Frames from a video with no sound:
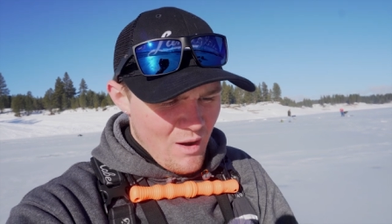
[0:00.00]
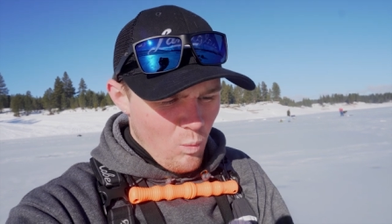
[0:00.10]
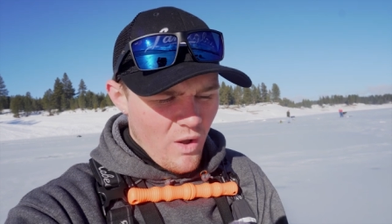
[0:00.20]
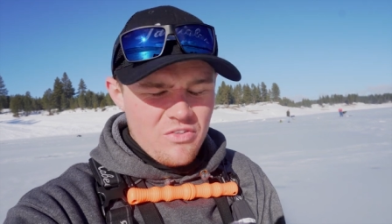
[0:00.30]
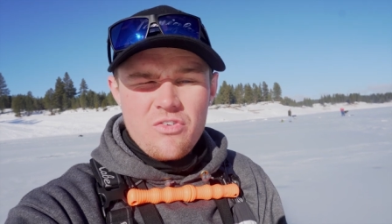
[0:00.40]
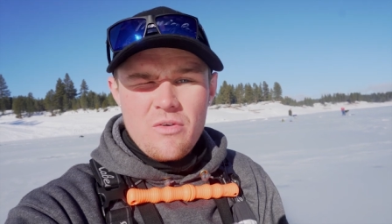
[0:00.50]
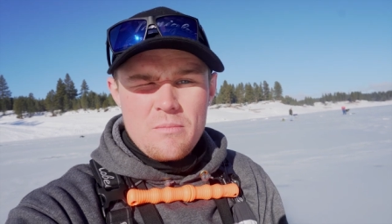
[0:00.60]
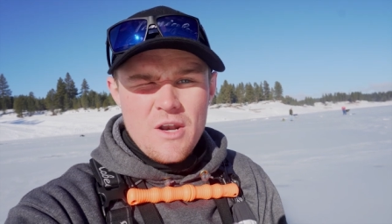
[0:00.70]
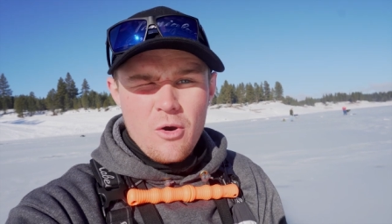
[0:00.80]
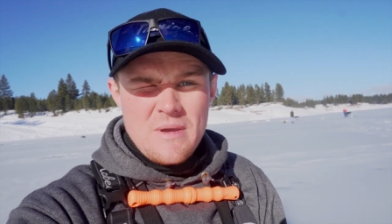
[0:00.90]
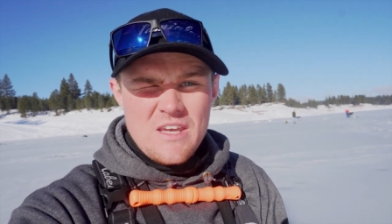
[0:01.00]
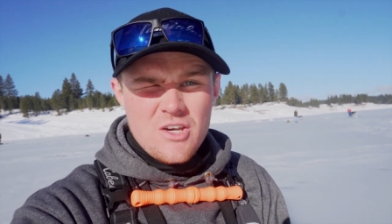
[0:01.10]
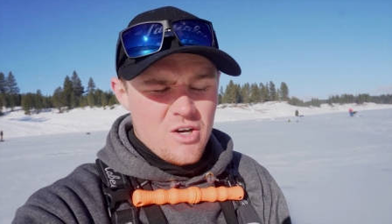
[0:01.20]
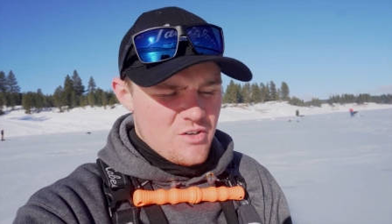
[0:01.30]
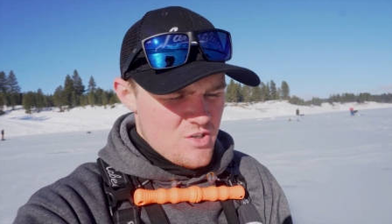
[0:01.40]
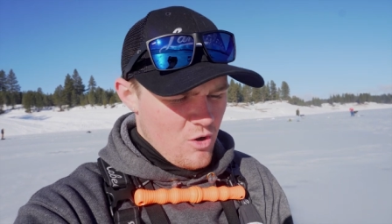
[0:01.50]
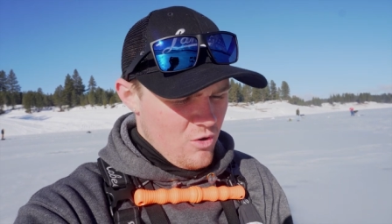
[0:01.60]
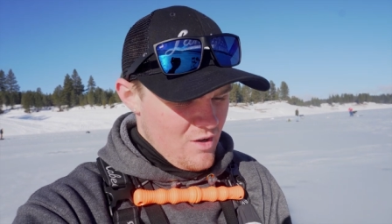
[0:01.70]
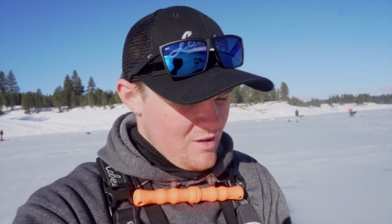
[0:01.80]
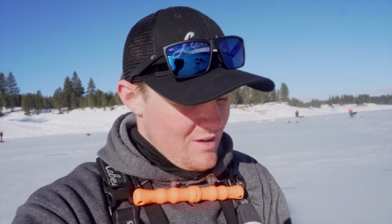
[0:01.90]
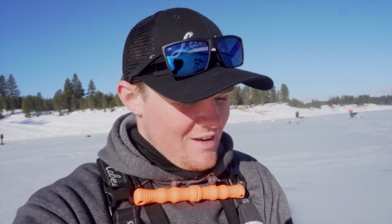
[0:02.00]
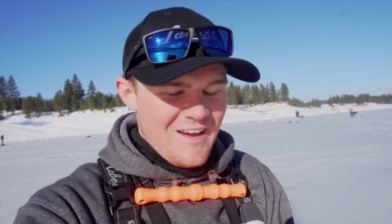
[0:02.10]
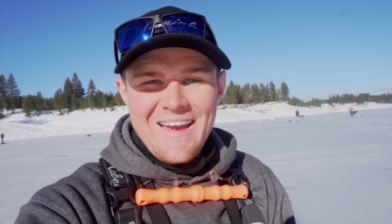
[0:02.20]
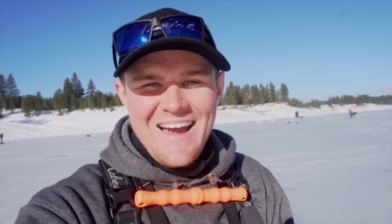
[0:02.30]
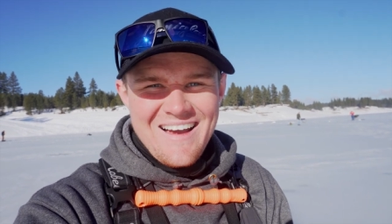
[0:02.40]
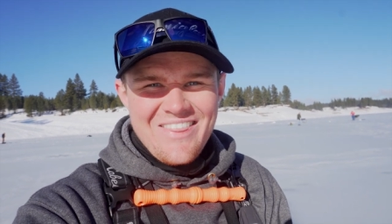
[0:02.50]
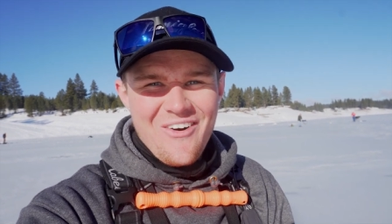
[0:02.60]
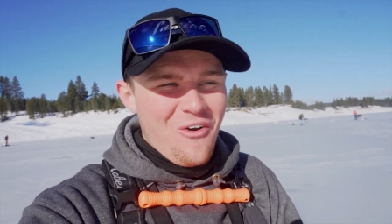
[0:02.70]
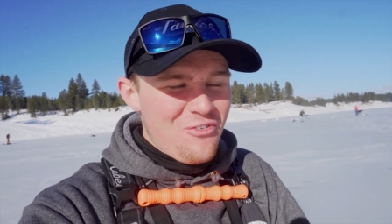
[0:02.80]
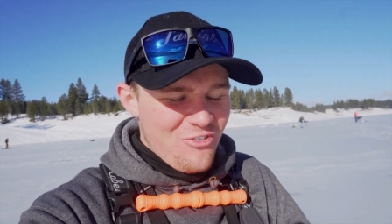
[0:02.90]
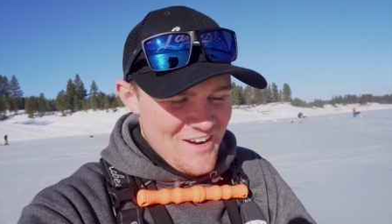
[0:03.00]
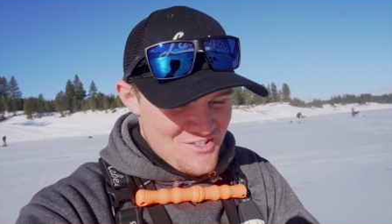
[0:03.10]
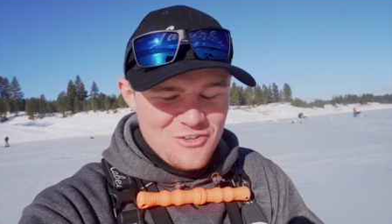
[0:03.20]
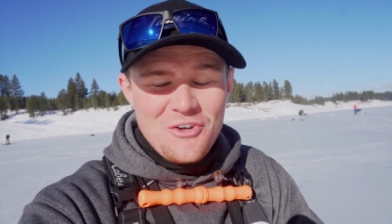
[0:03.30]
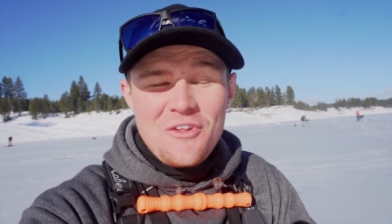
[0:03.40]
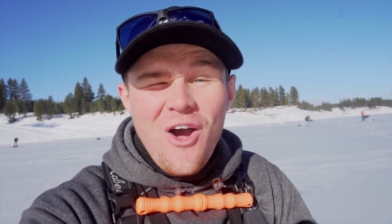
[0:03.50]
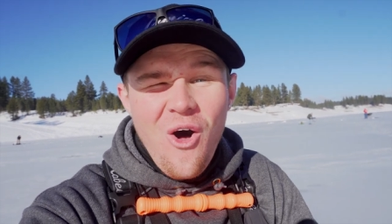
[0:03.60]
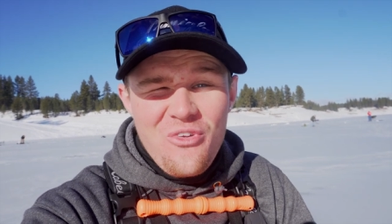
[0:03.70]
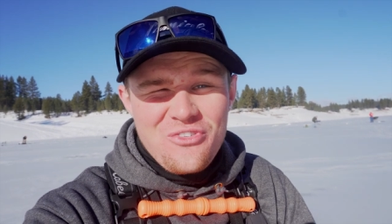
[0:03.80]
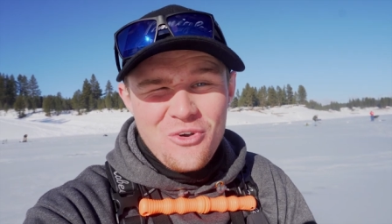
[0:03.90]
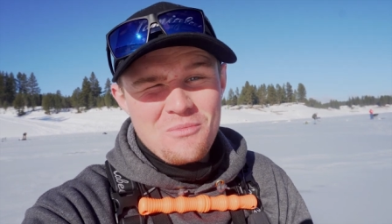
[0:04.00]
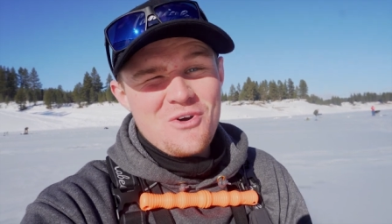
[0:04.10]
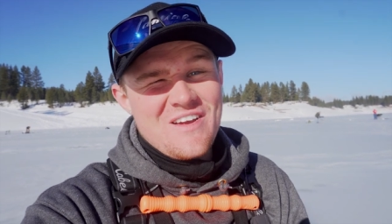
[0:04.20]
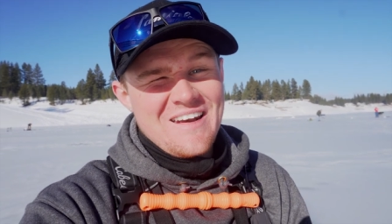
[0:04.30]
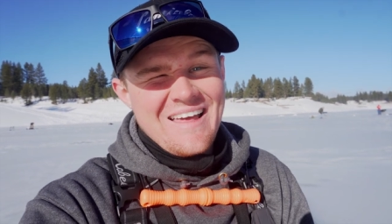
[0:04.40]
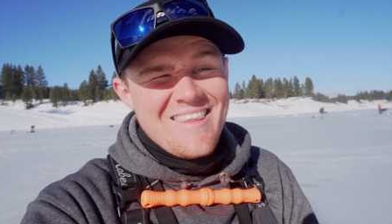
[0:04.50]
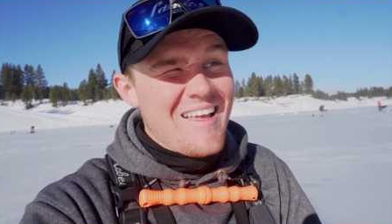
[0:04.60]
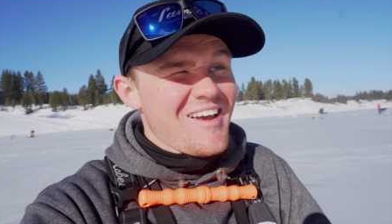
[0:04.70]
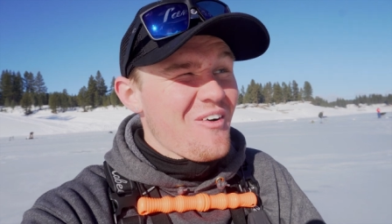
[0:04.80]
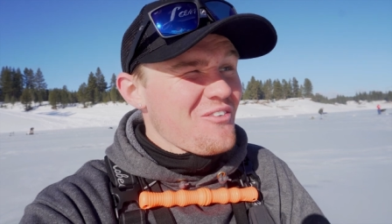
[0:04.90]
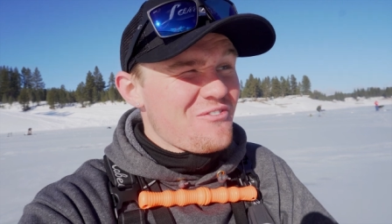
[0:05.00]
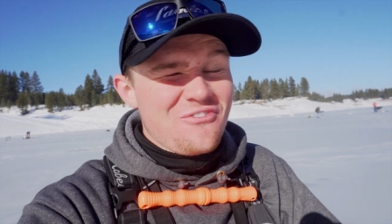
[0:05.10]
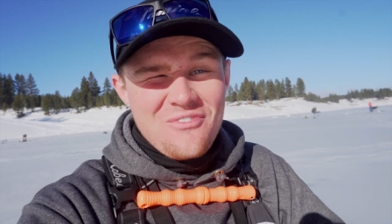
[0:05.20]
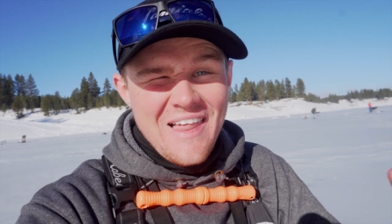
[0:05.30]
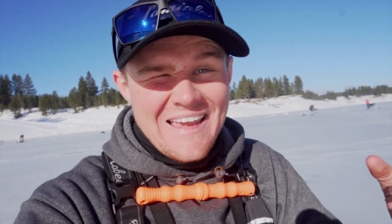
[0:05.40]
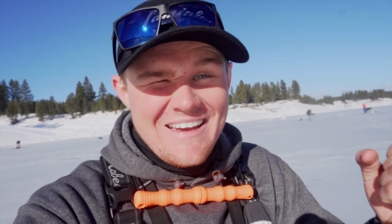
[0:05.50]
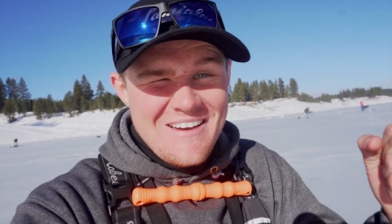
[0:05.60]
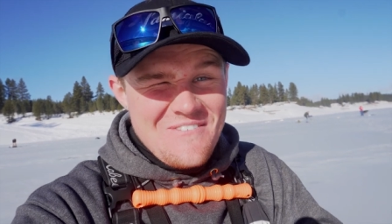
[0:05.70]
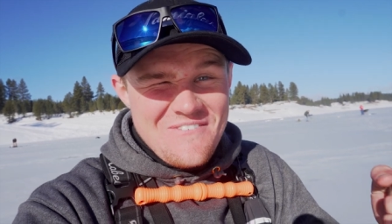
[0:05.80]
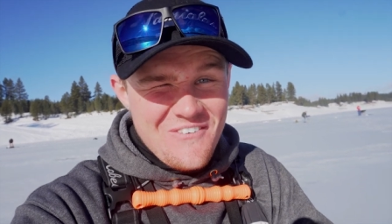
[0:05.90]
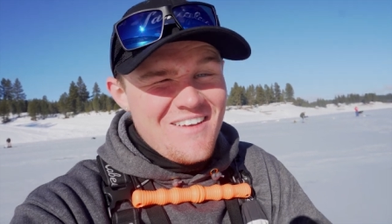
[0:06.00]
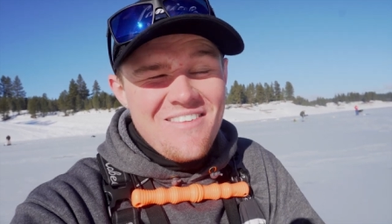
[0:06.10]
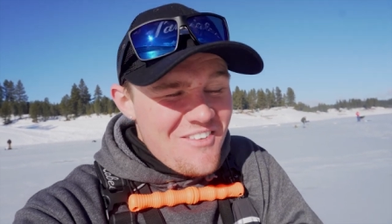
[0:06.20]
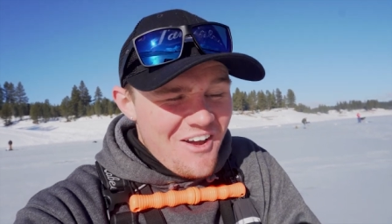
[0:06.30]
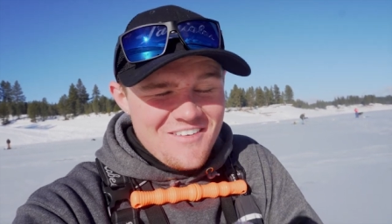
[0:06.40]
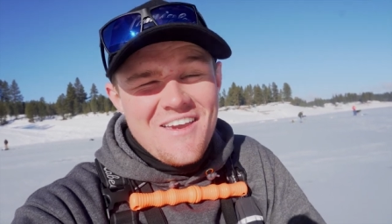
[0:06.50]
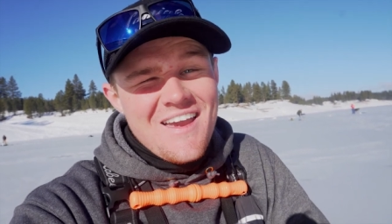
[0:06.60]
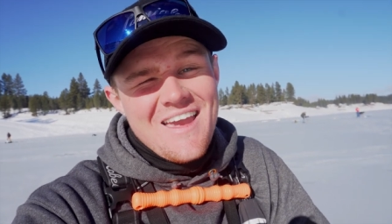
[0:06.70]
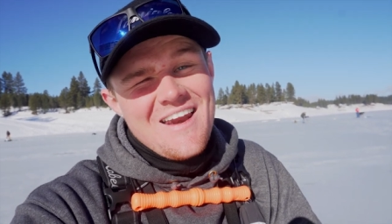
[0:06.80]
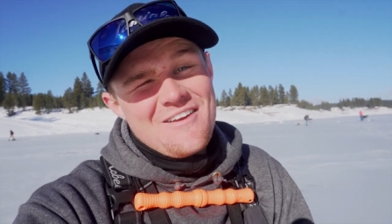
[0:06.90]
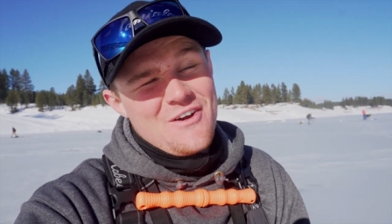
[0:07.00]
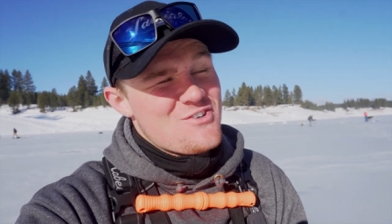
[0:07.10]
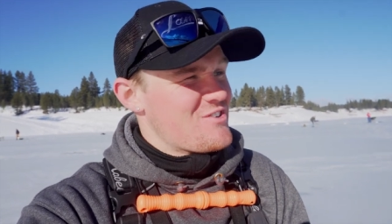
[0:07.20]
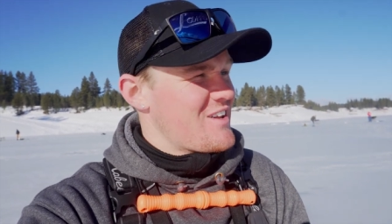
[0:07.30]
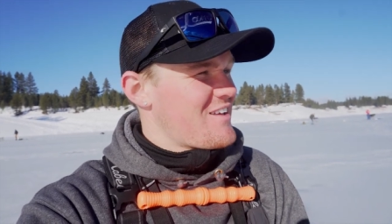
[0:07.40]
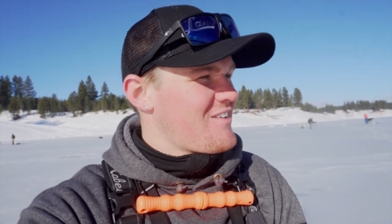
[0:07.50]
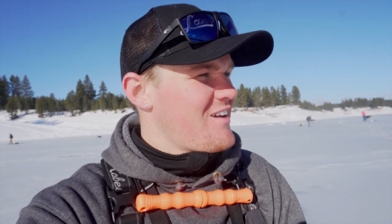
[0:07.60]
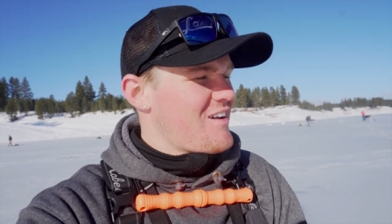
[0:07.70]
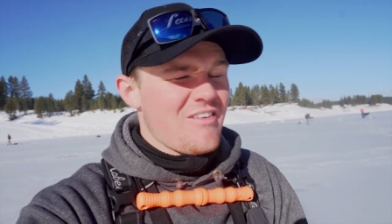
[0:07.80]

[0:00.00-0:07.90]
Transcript: at once, you know, being cooked. So, yeah, they're all fresh. They're literally all still moving. That, that's how, like, for it's not, you can't get any fresher than this.